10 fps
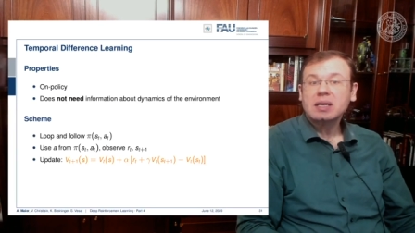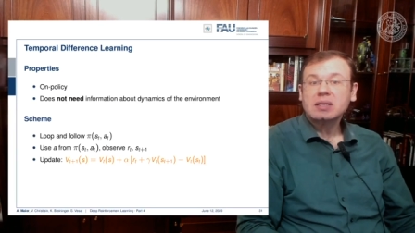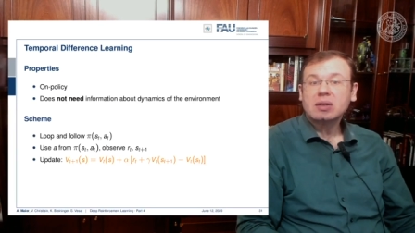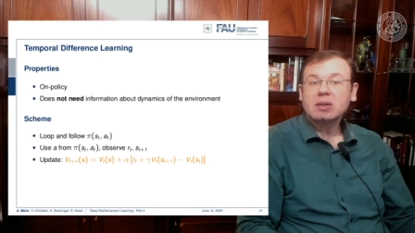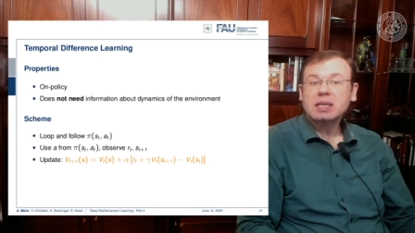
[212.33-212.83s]

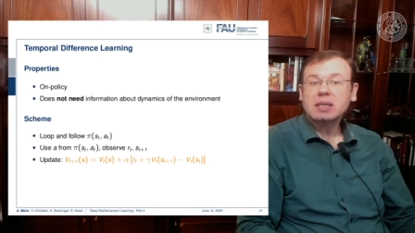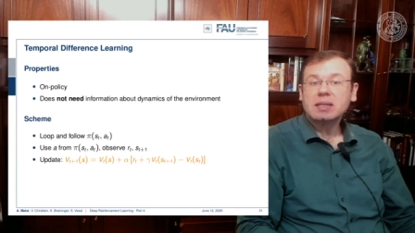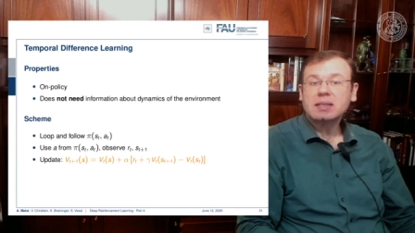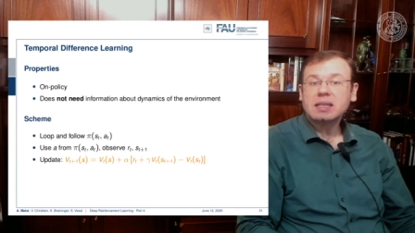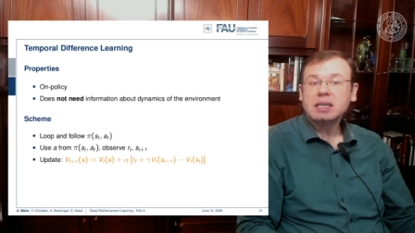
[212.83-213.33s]
So here the
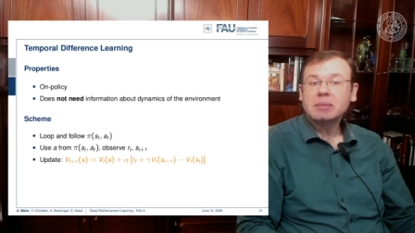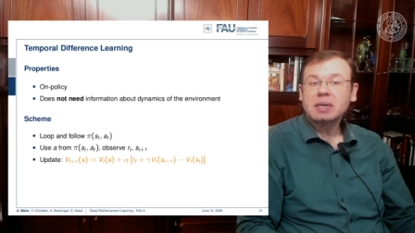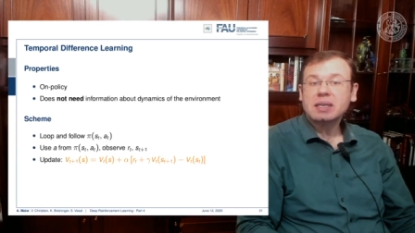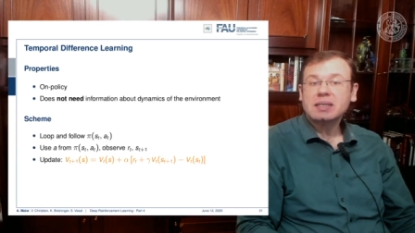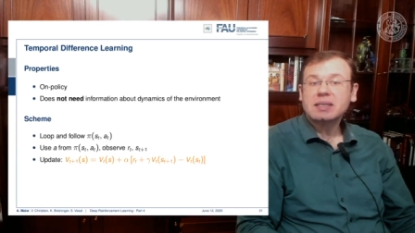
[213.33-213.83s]
scheme
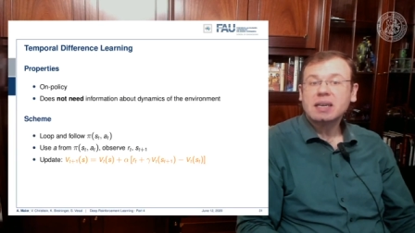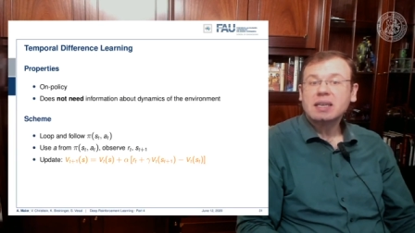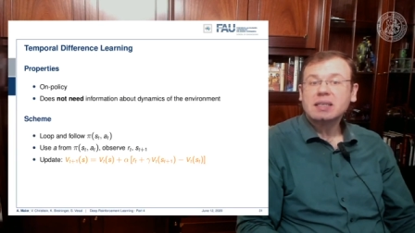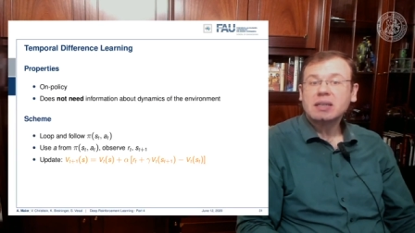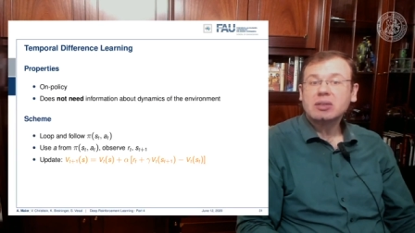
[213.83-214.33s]
is
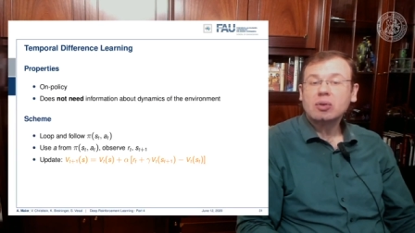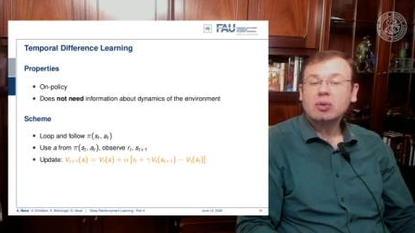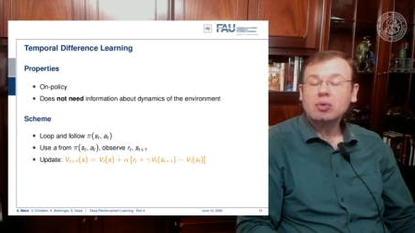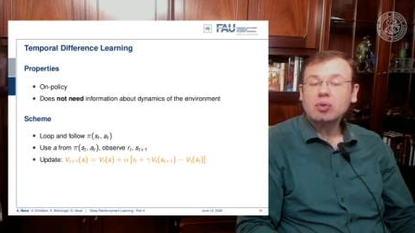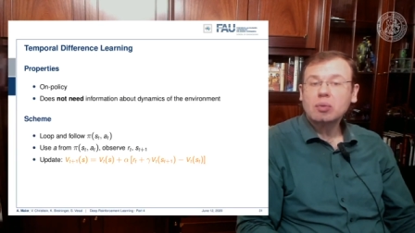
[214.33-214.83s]
that you
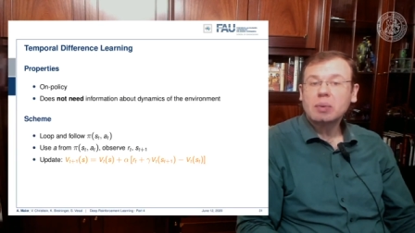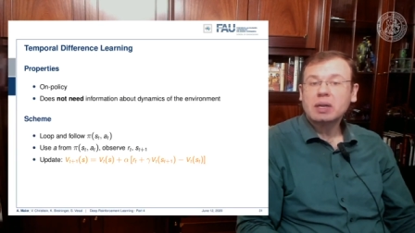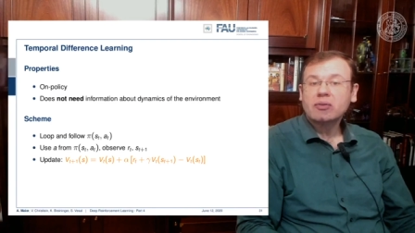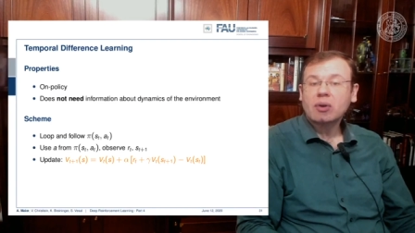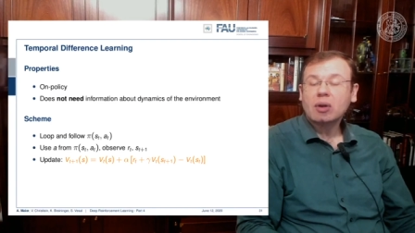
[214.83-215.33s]
loop
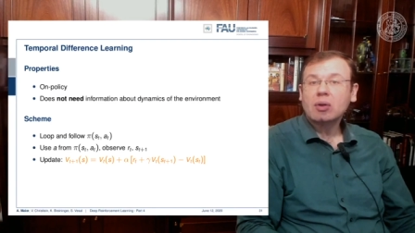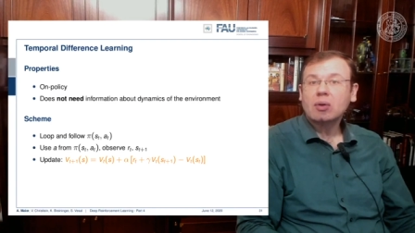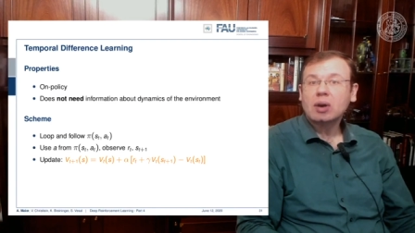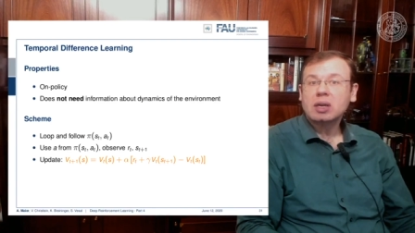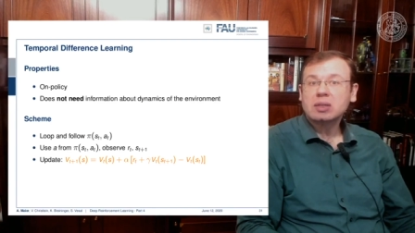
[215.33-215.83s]
and
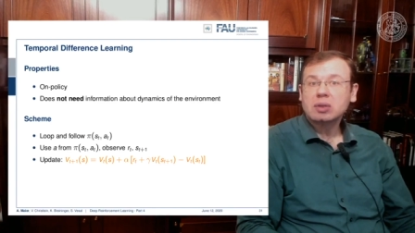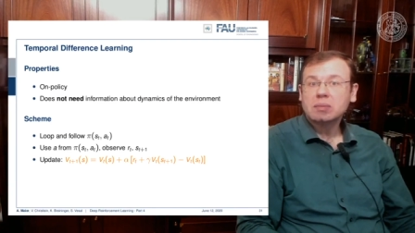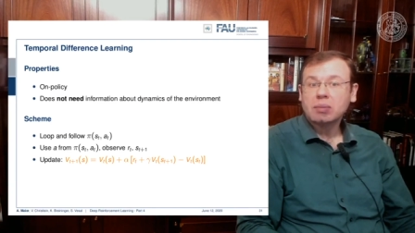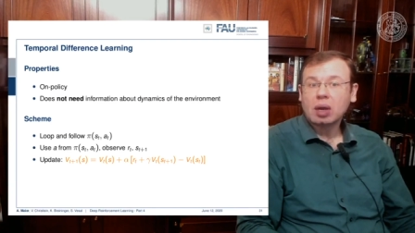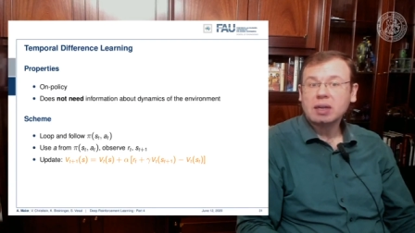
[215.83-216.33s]
follow a
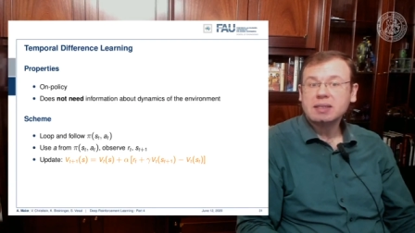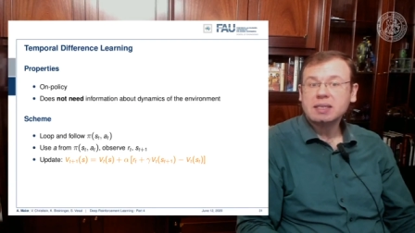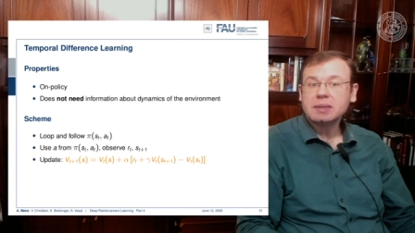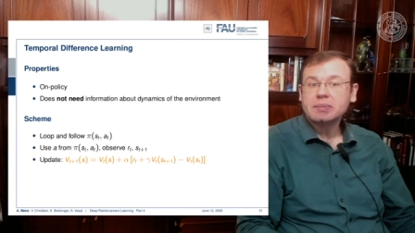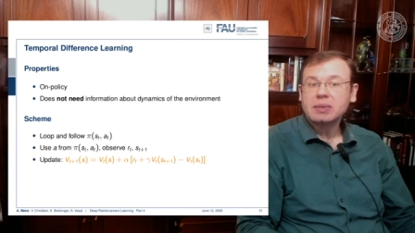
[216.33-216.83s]
certain
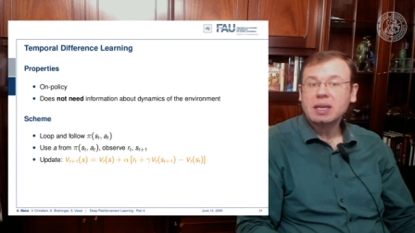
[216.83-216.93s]
policy,